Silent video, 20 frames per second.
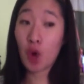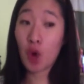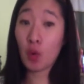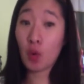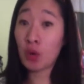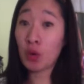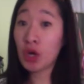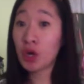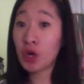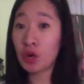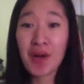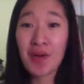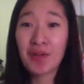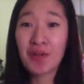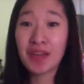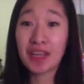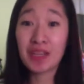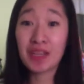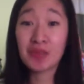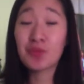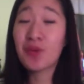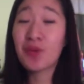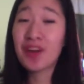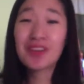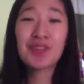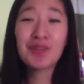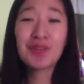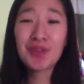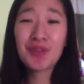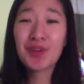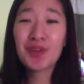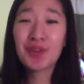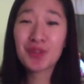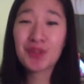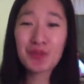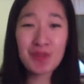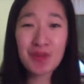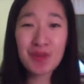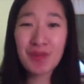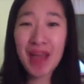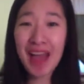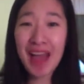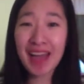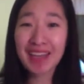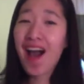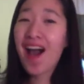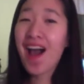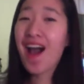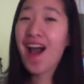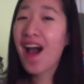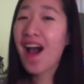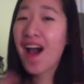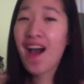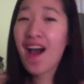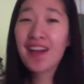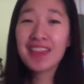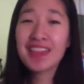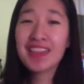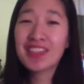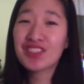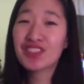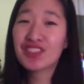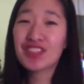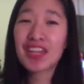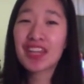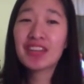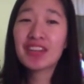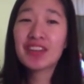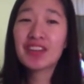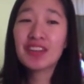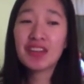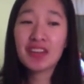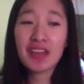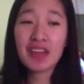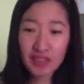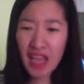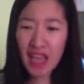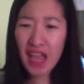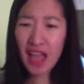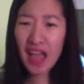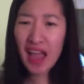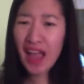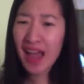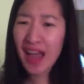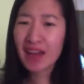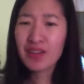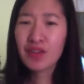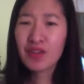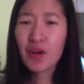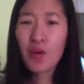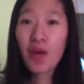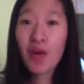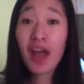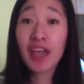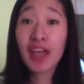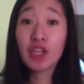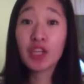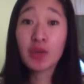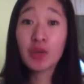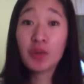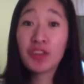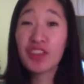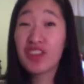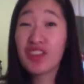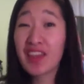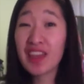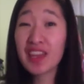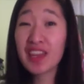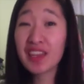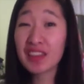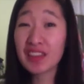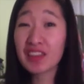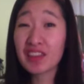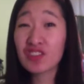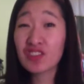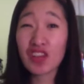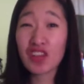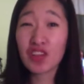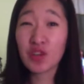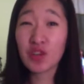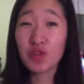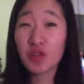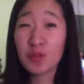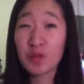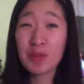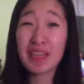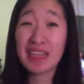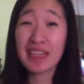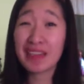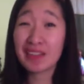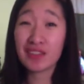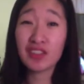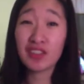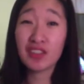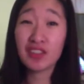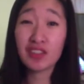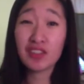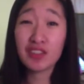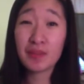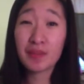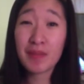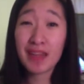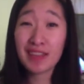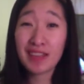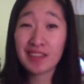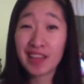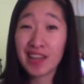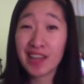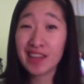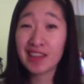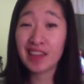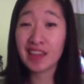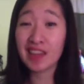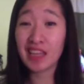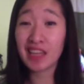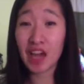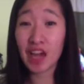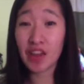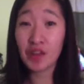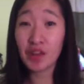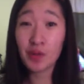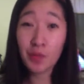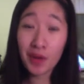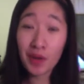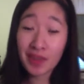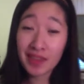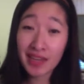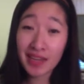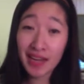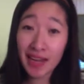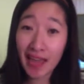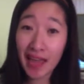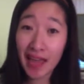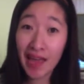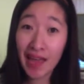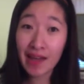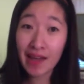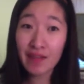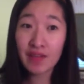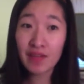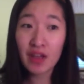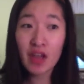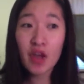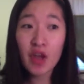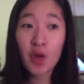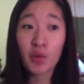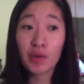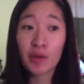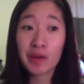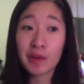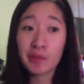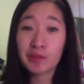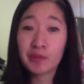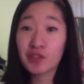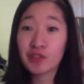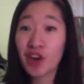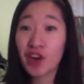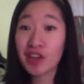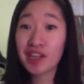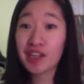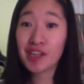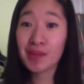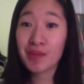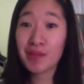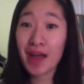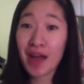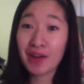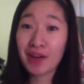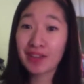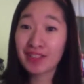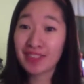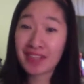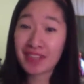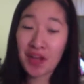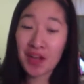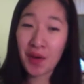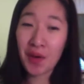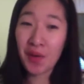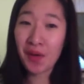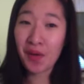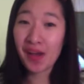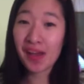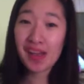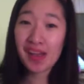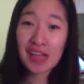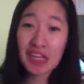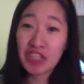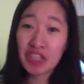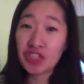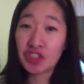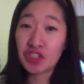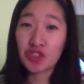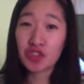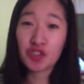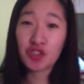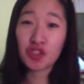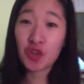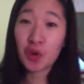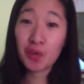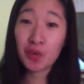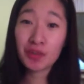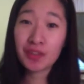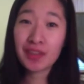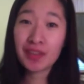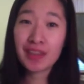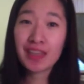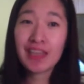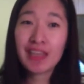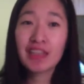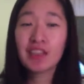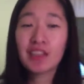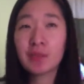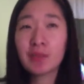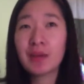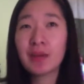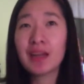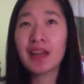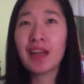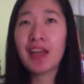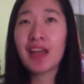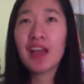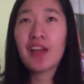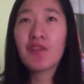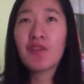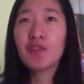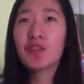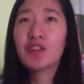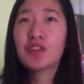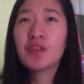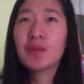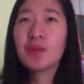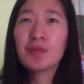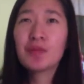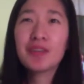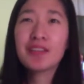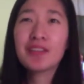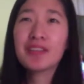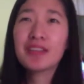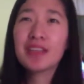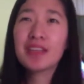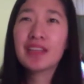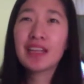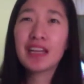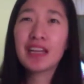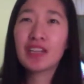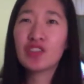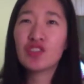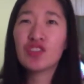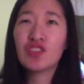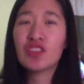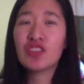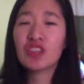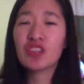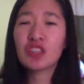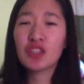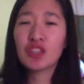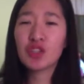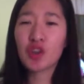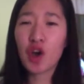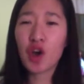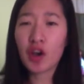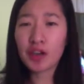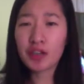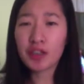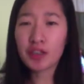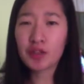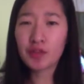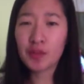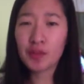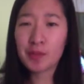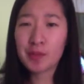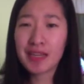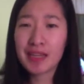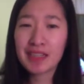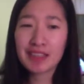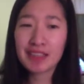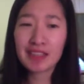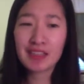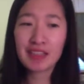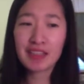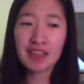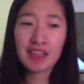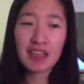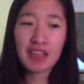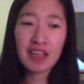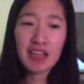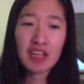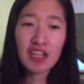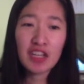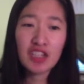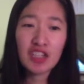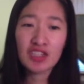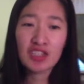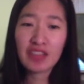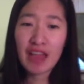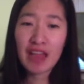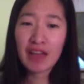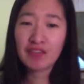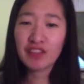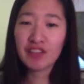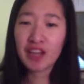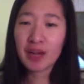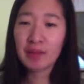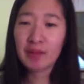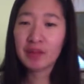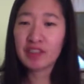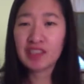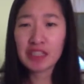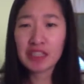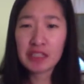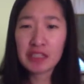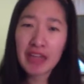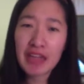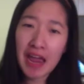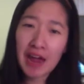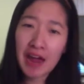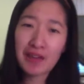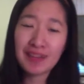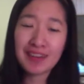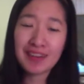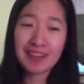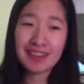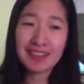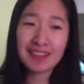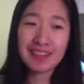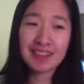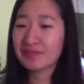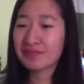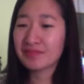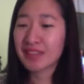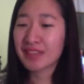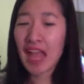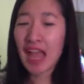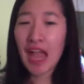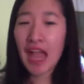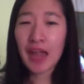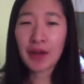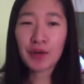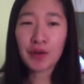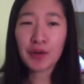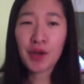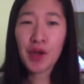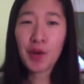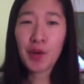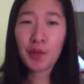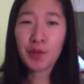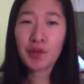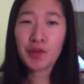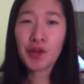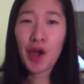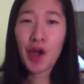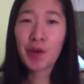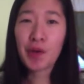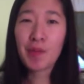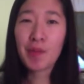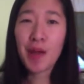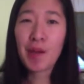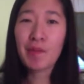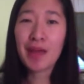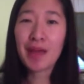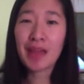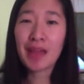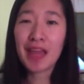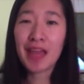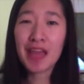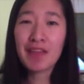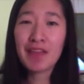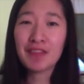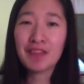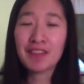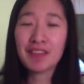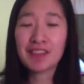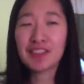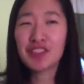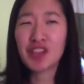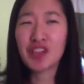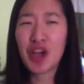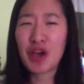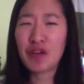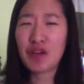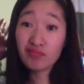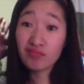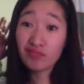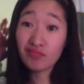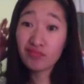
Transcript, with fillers: Woo! It's wonderful to be back on this channel. I don't know why. You would think this channel would be easier to maintain than the other one that I have, where I'm talking about, you know, just shows and things, but for some reason it's just a little harder for me to just have time to sit down and, I don't know, talk about my life and stuff.